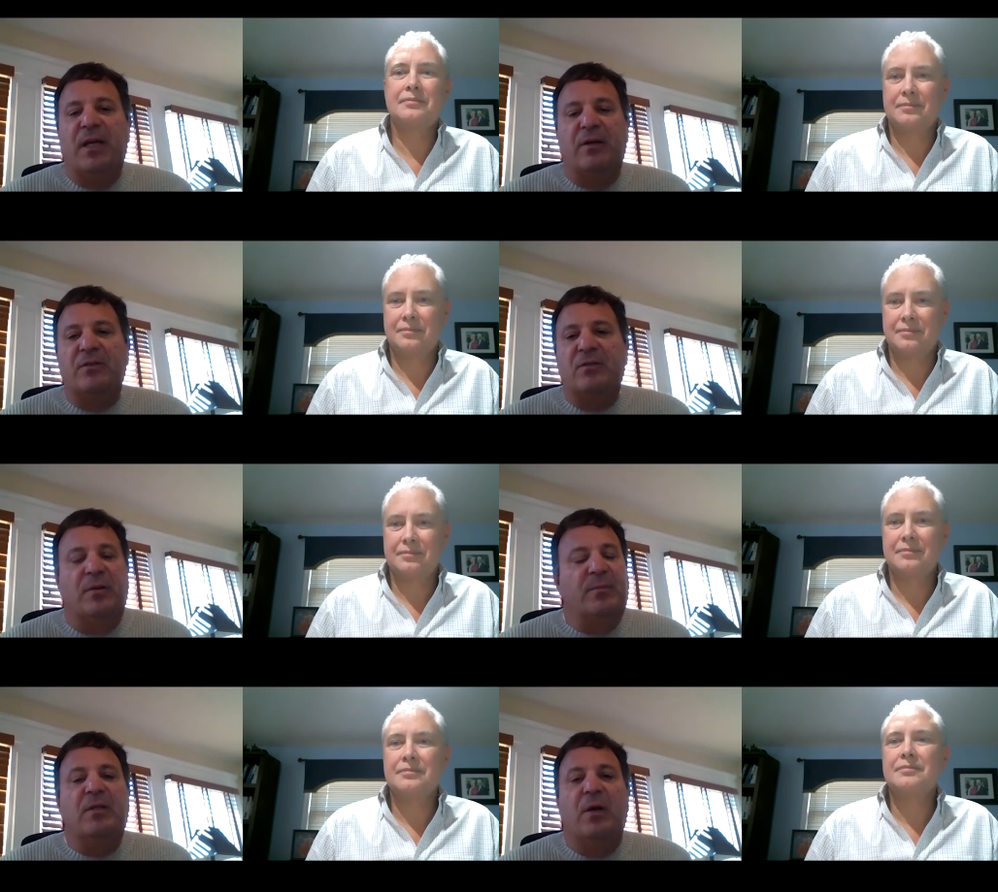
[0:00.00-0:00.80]
Speaker 1: else or
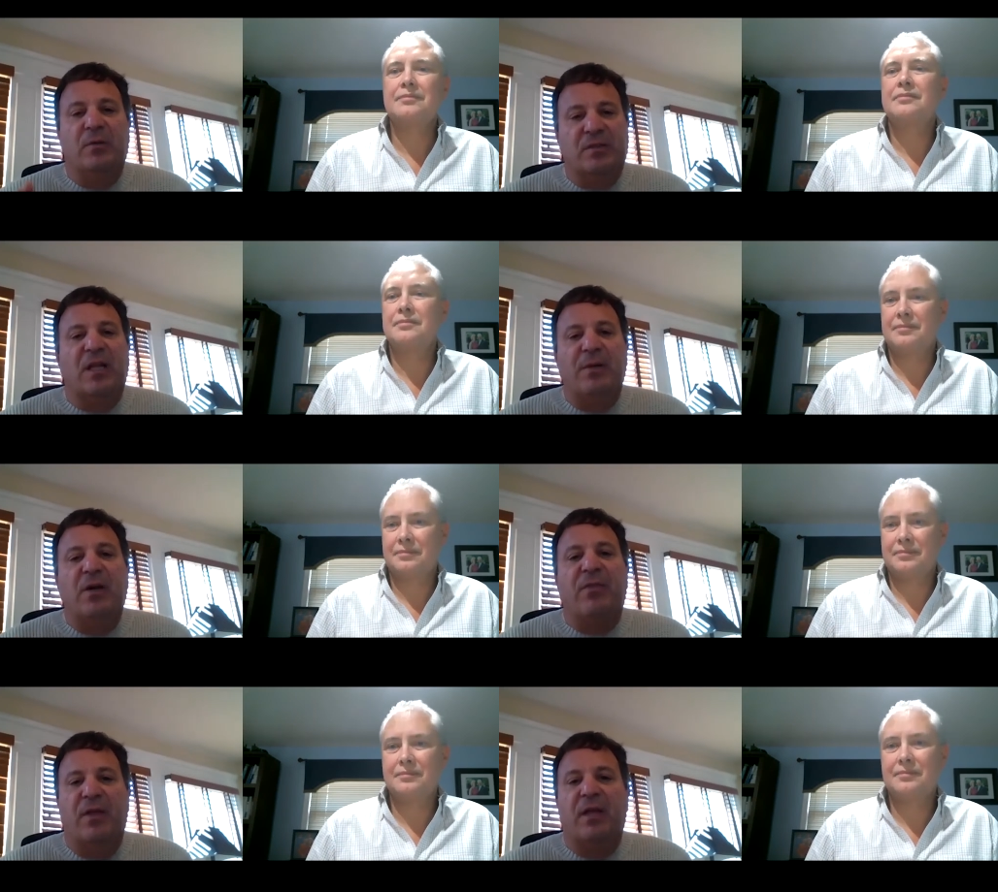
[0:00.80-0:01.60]
I'm, no, it's got to be
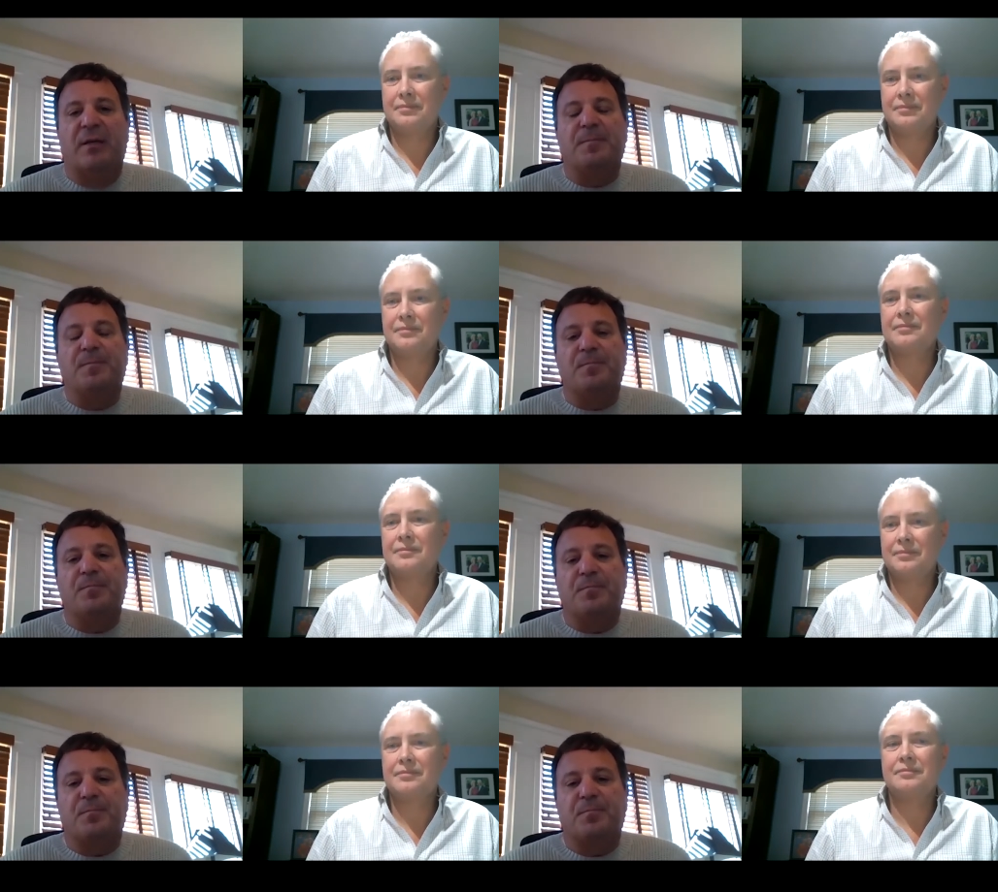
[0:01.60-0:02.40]
authentic.
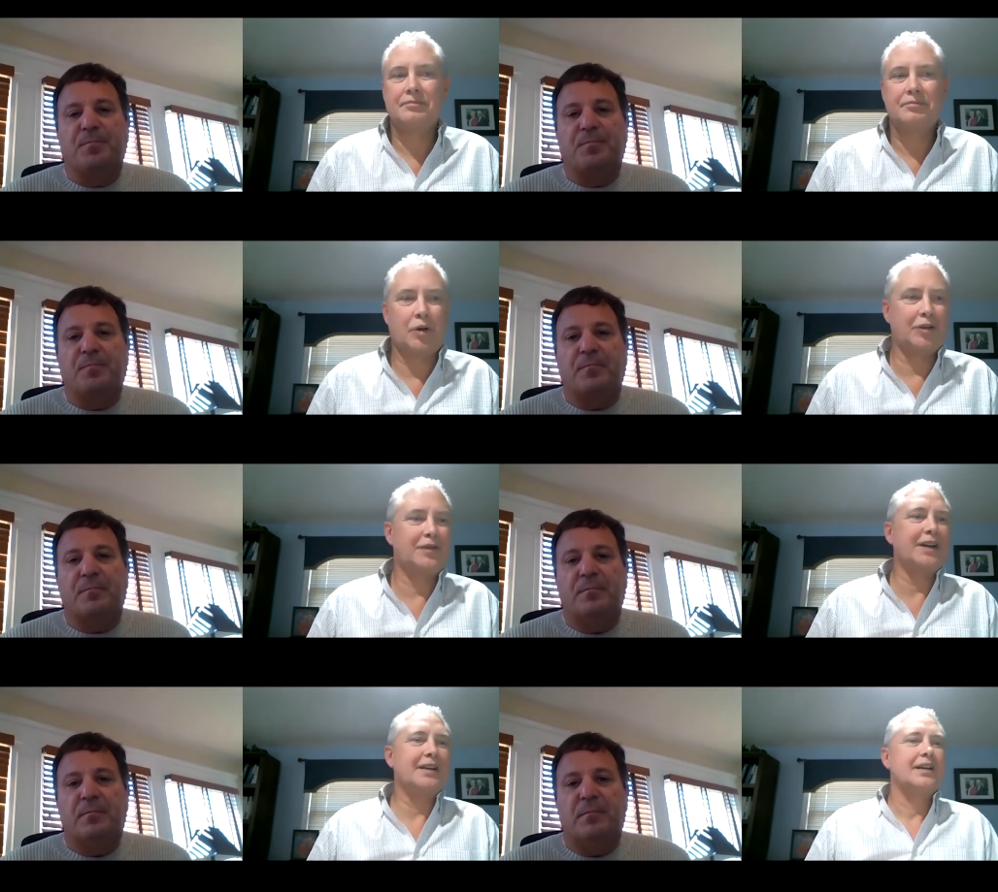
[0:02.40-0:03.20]

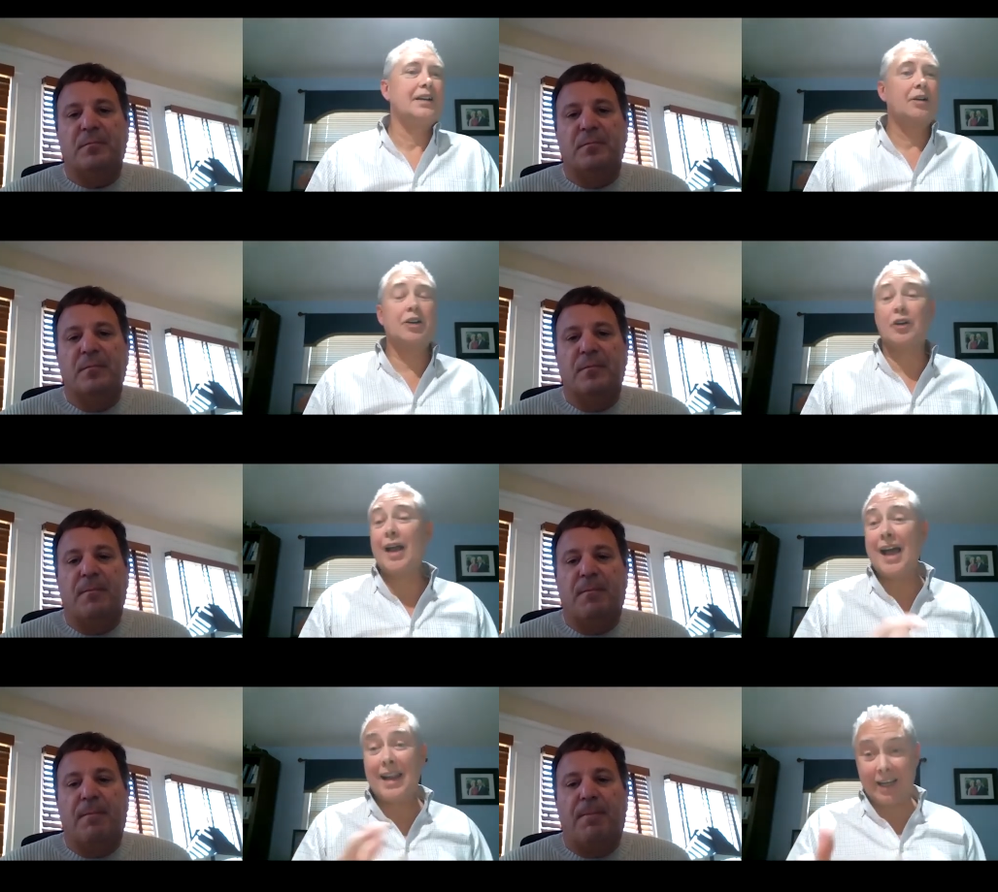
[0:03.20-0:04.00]
Speaker 2: Perfect. You're
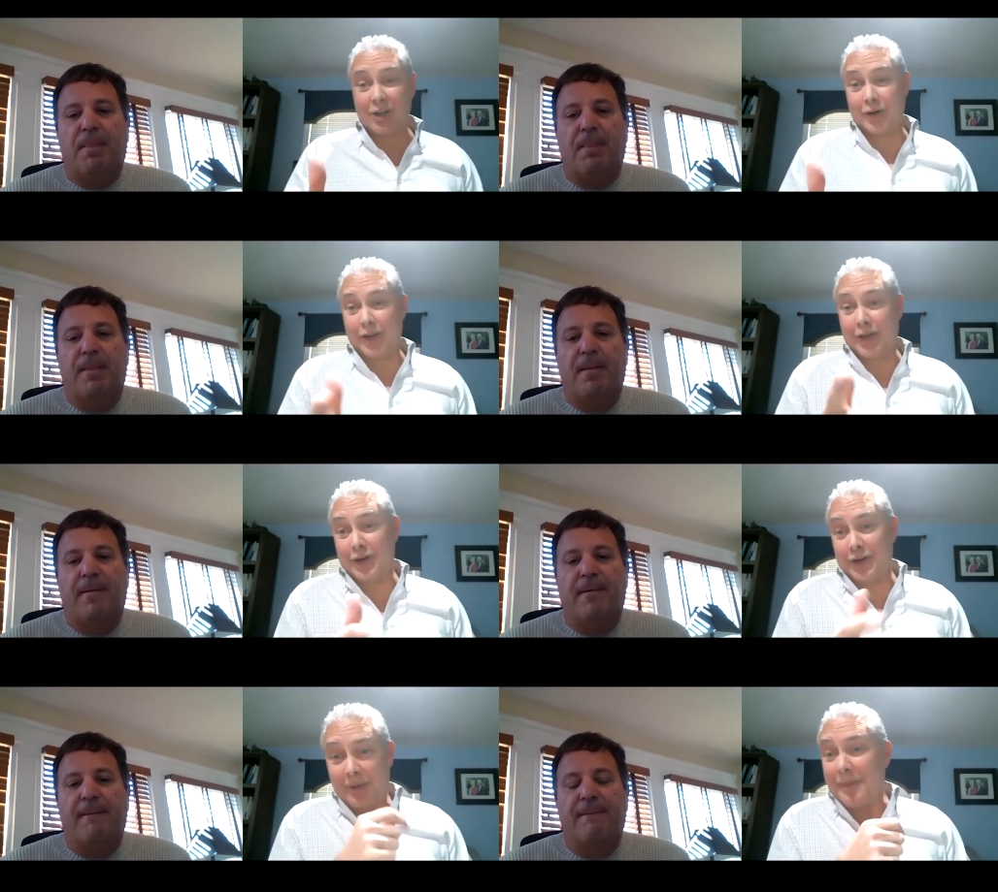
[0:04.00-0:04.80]
heading toward the
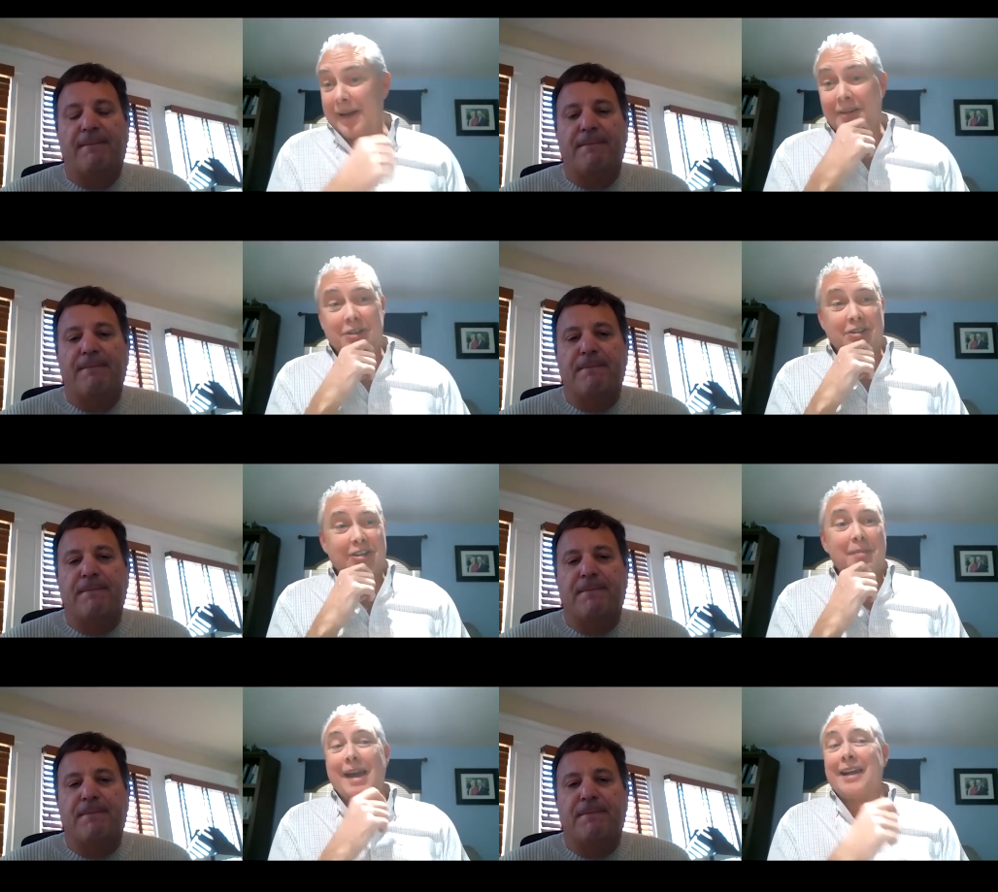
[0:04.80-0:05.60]
third command, which is
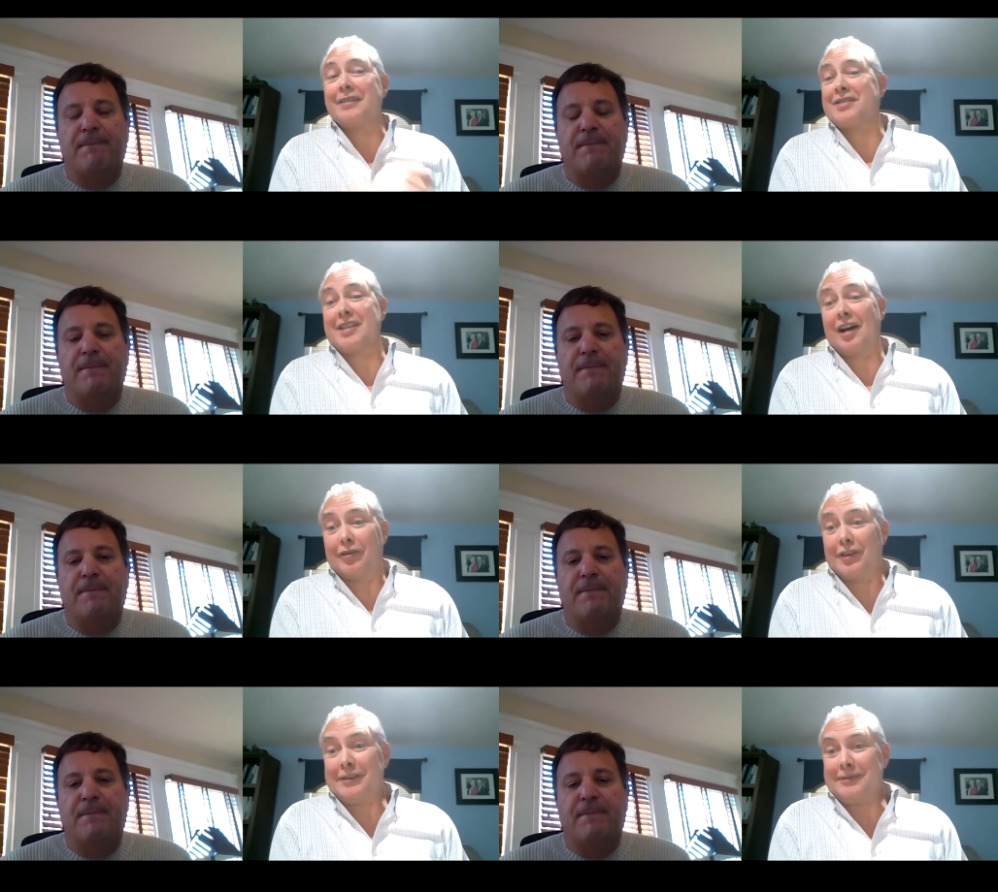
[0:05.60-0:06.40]
command of
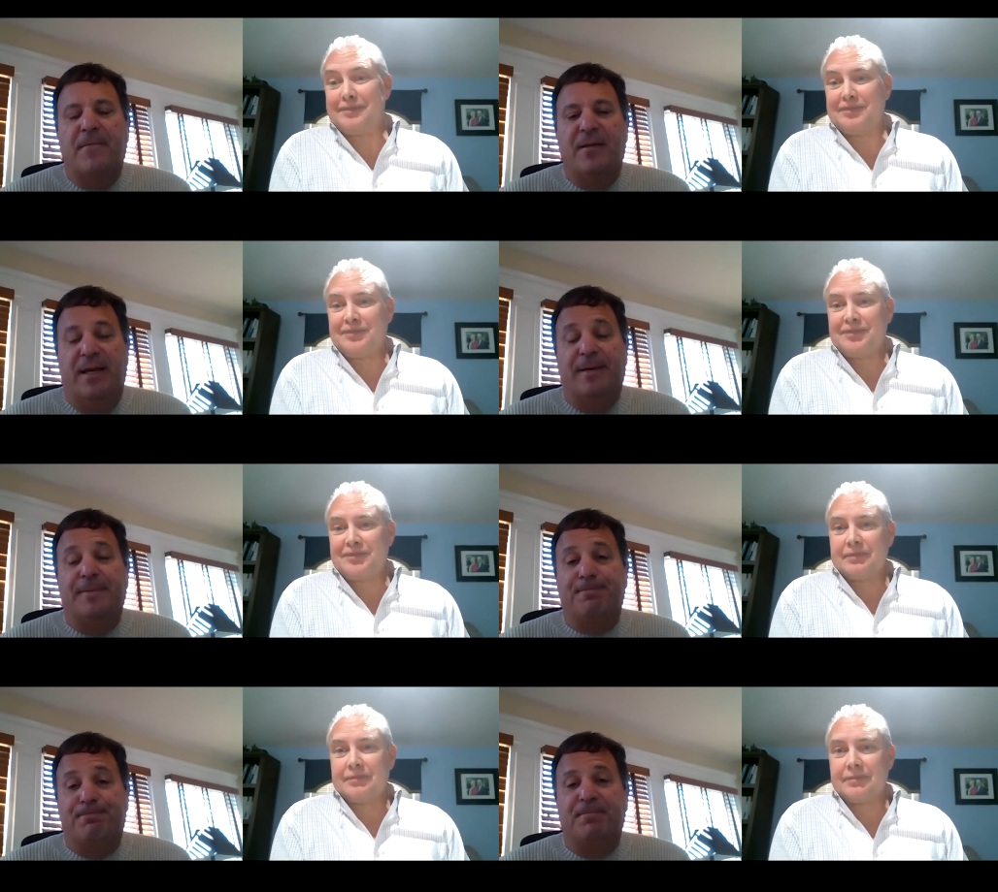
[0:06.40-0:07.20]
self.
Speaker 1: Yeah.
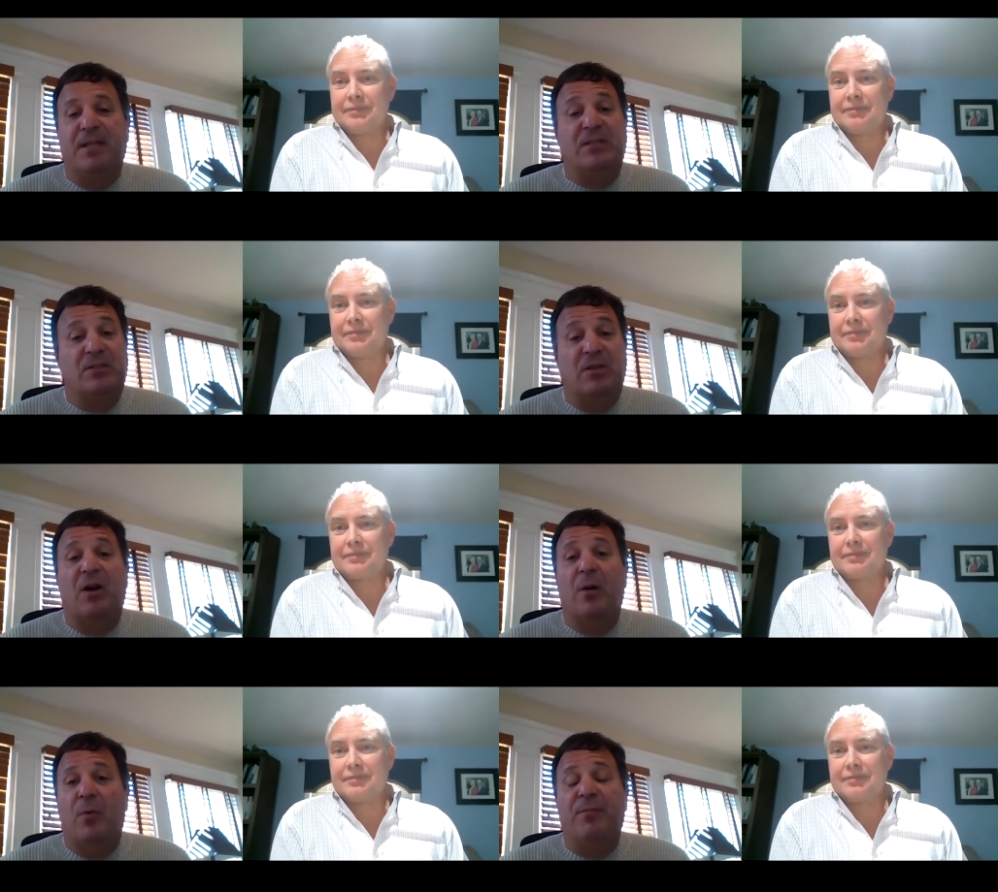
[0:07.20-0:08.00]
This is a
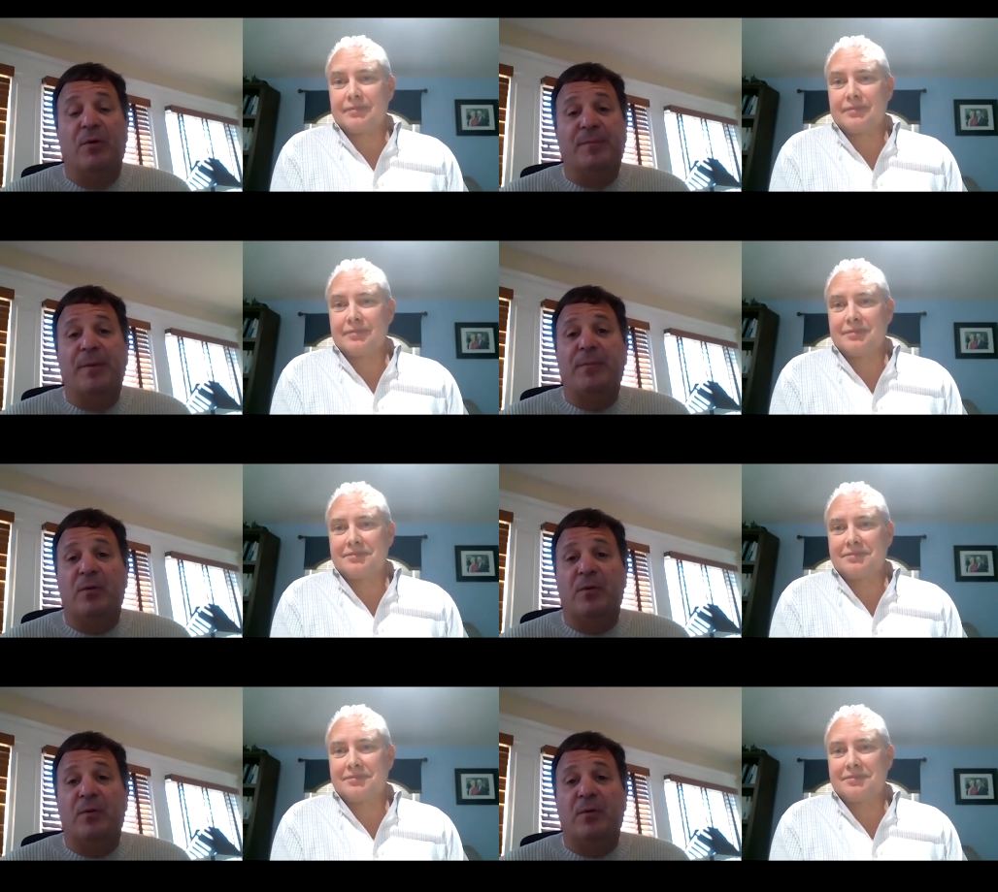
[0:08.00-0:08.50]
hard one. Most people